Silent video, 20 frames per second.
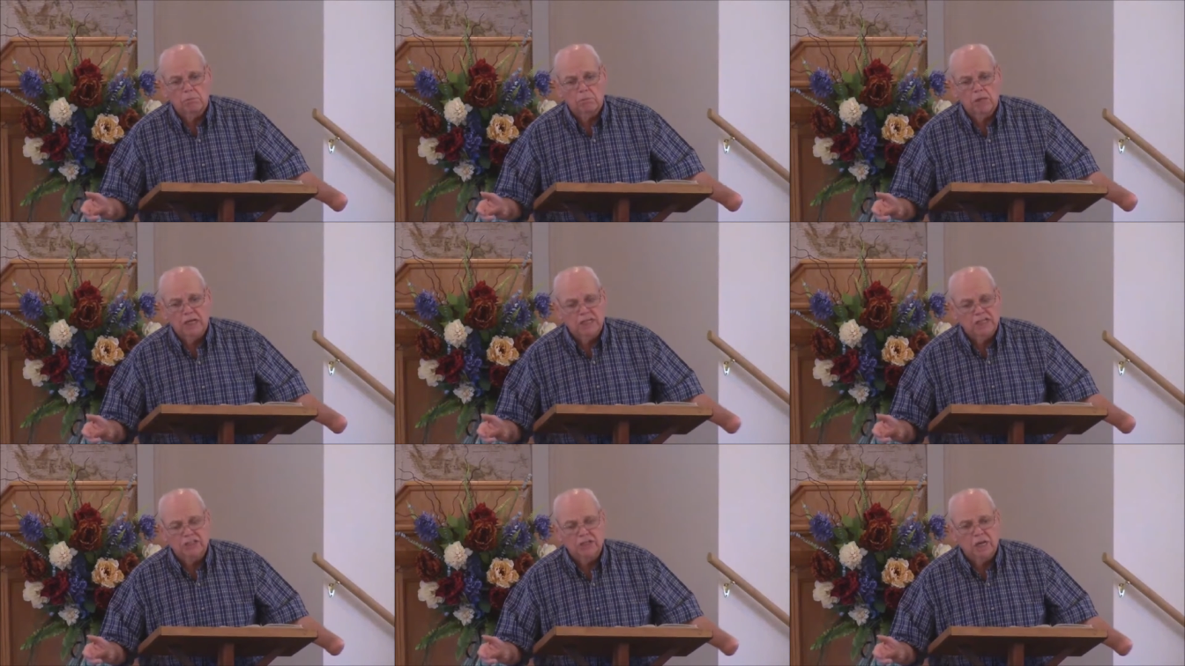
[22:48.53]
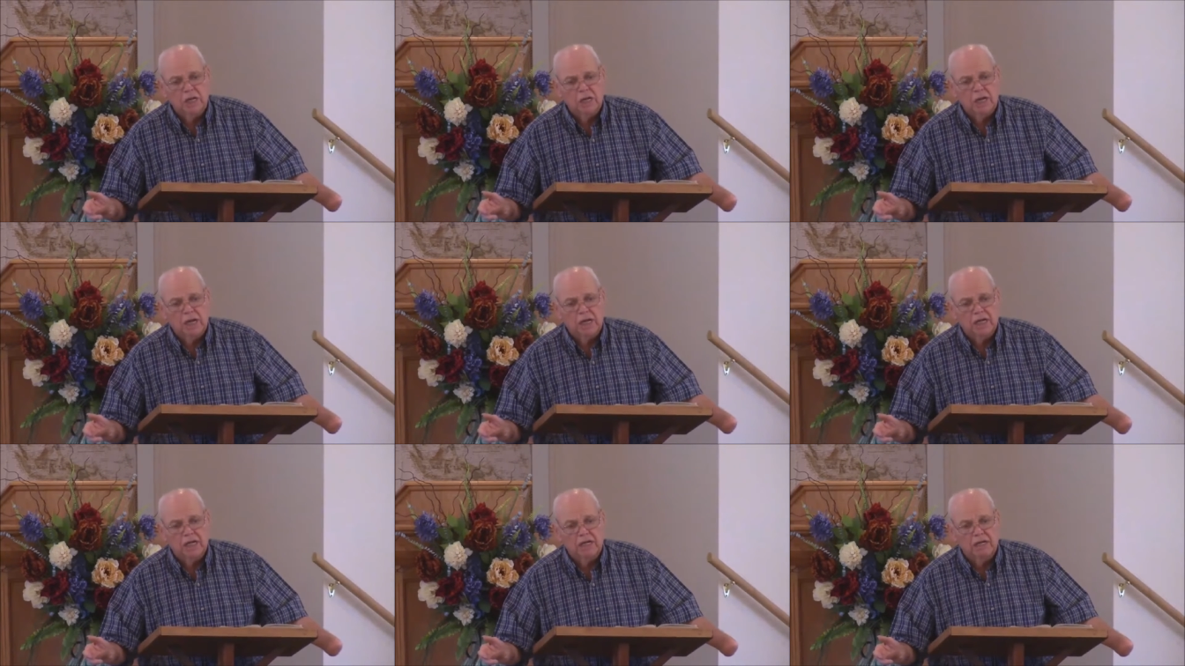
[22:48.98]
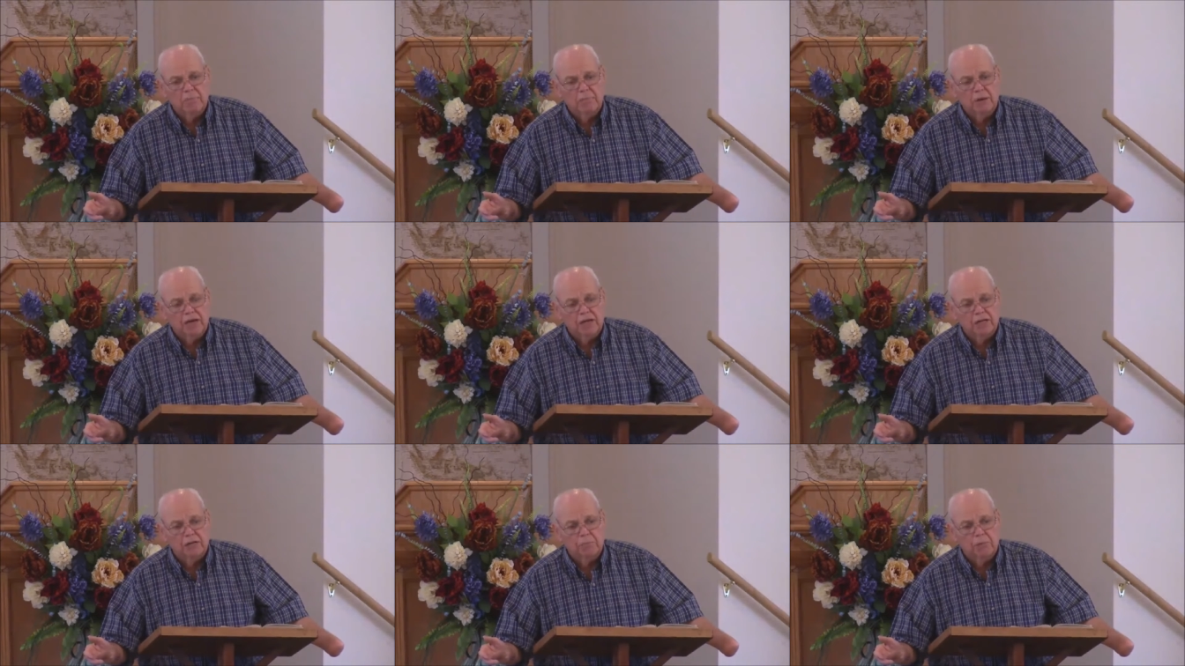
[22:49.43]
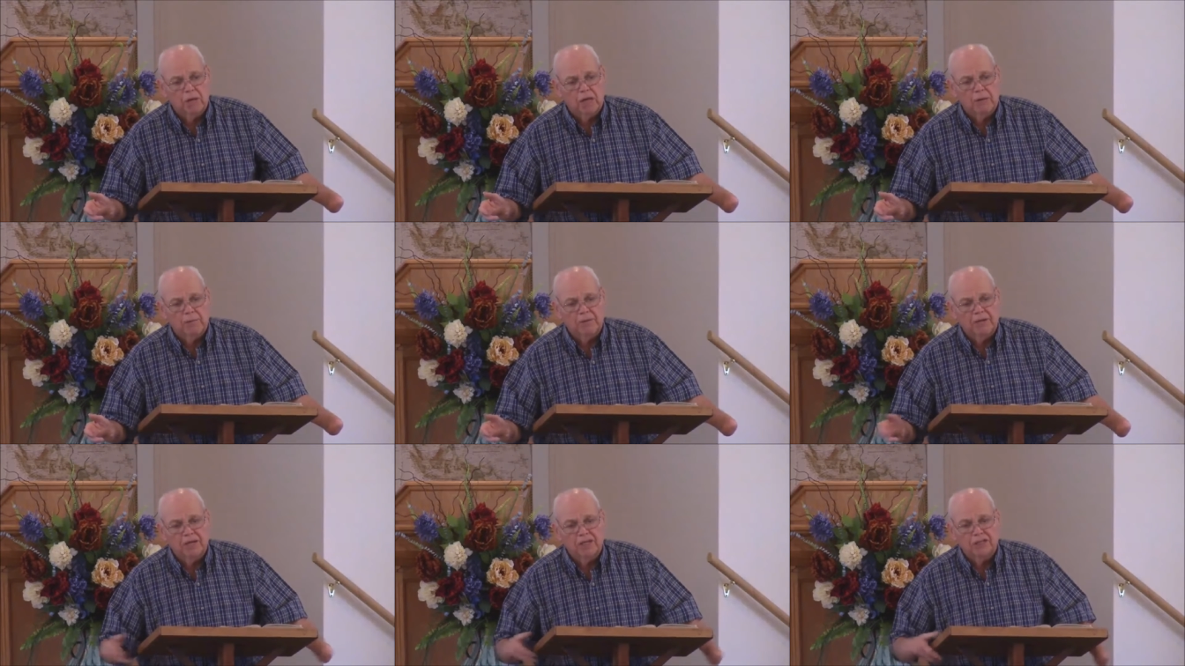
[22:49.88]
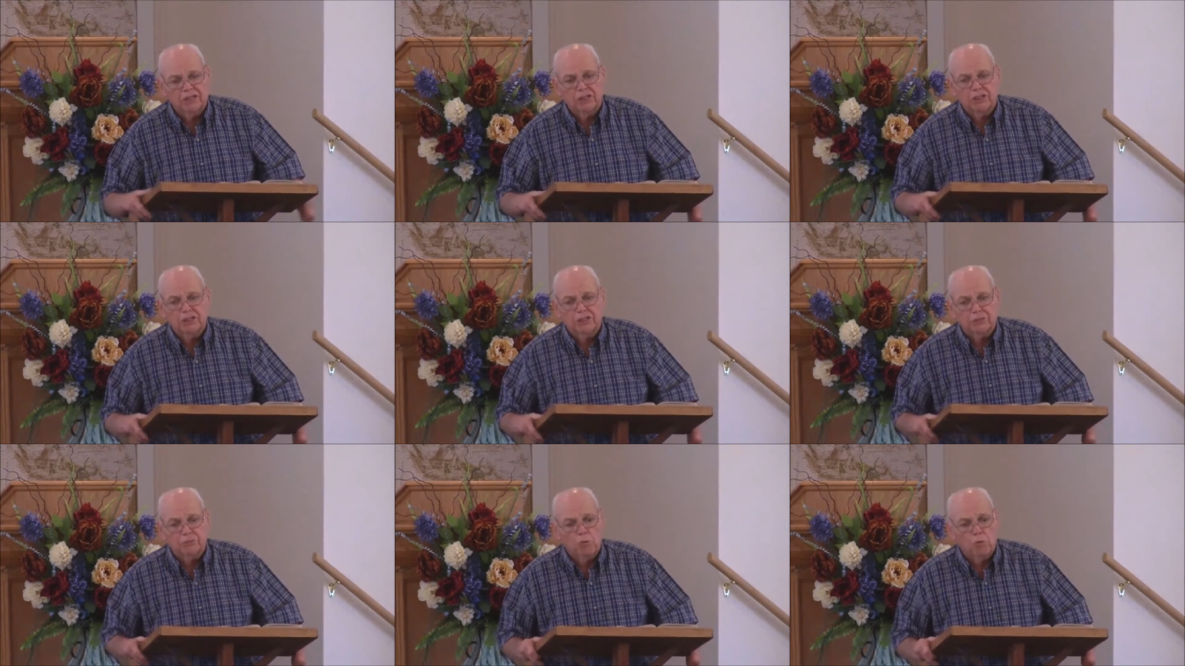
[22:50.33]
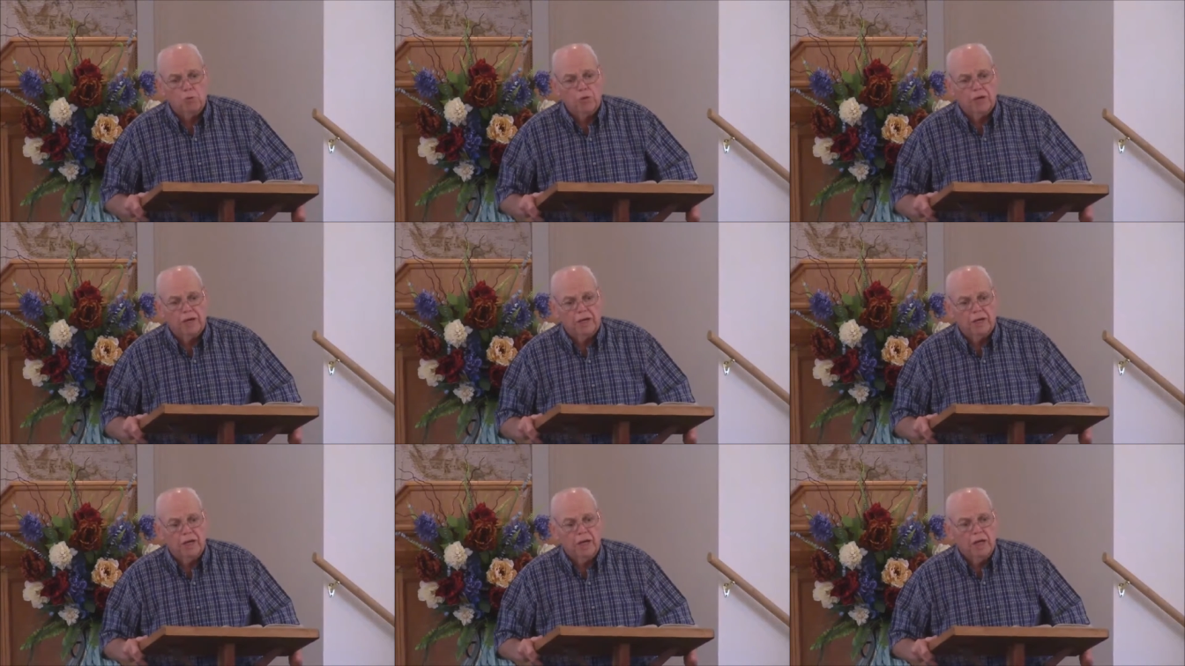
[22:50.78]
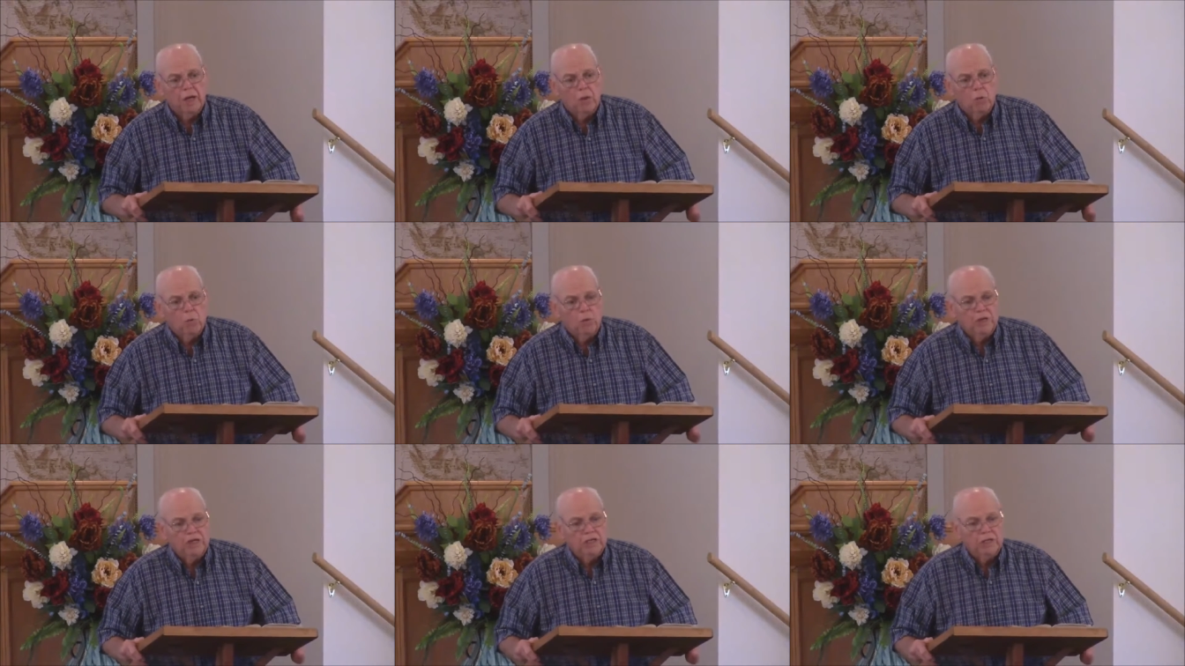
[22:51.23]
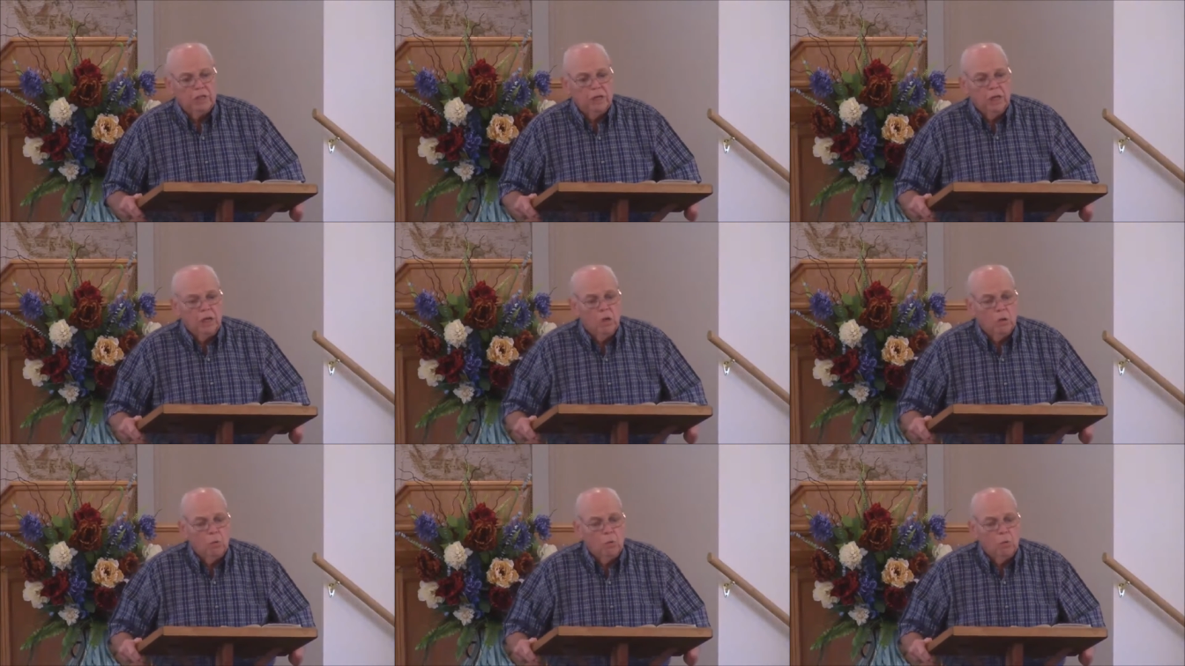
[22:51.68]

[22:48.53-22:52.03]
He's not got anybody to blame. And listen, this morning we